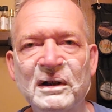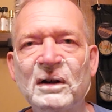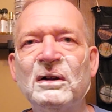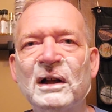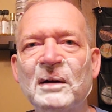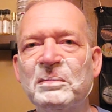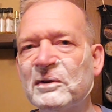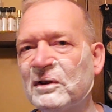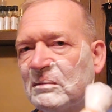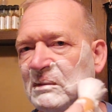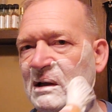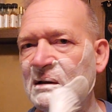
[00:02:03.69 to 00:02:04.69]
It'll happen
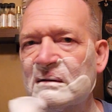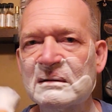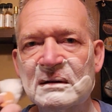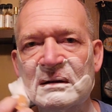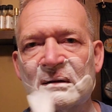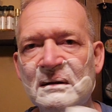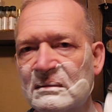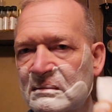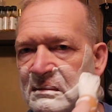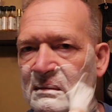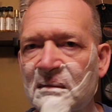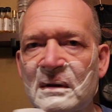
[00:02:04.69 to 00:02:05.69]
someday. So
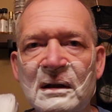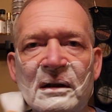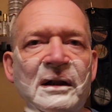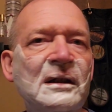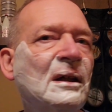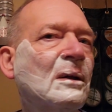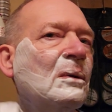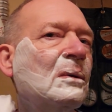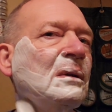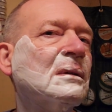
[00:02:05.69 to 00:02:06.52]
there you go.